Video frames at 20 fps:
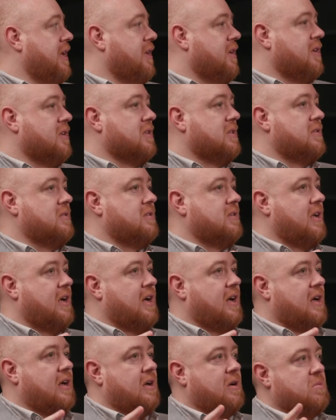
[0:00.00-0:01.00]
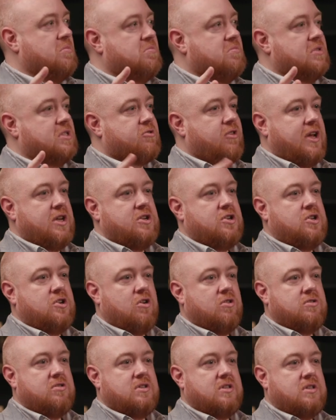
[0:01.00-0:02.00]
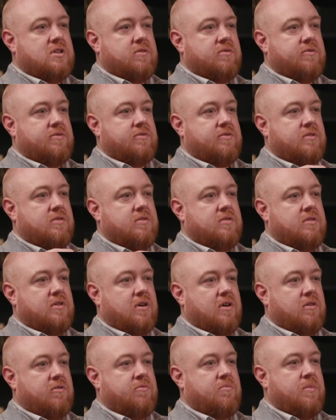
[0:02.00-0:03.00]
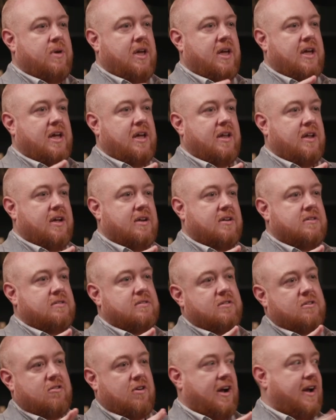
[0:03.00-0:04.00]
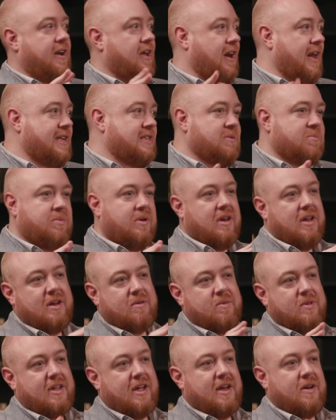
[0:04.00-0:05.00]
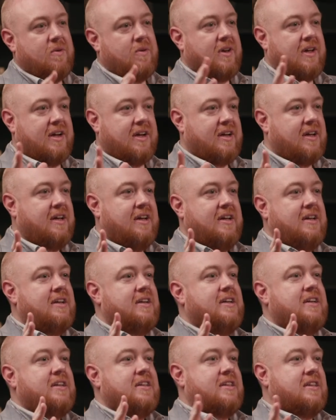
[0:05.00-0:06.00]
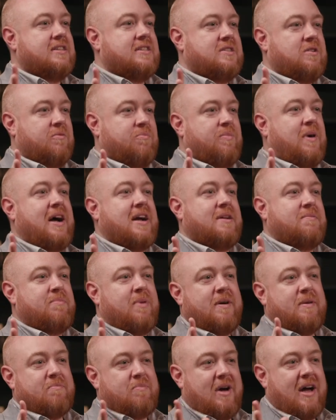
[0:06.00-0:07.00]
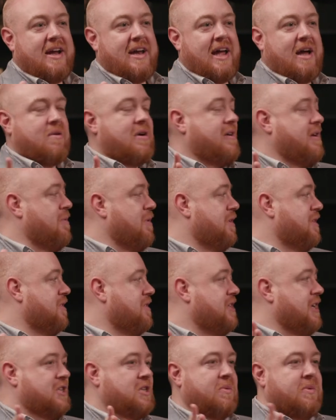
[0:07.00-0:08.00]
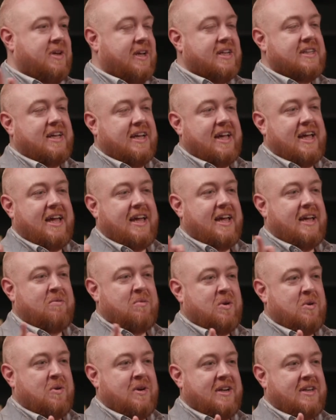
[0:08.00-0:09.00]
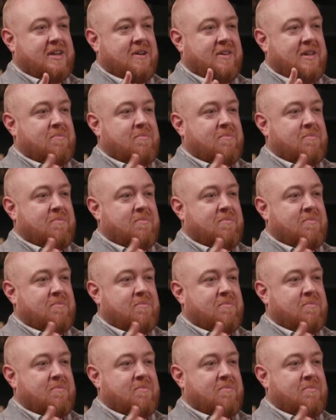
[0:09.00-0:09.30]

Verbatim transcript: little um, screenshots of of me kind of creating a lesson plan with it. You know, like the stuff back by, by now. Anyone who's used ChatGPT is like, yeah, yeah, we know we can do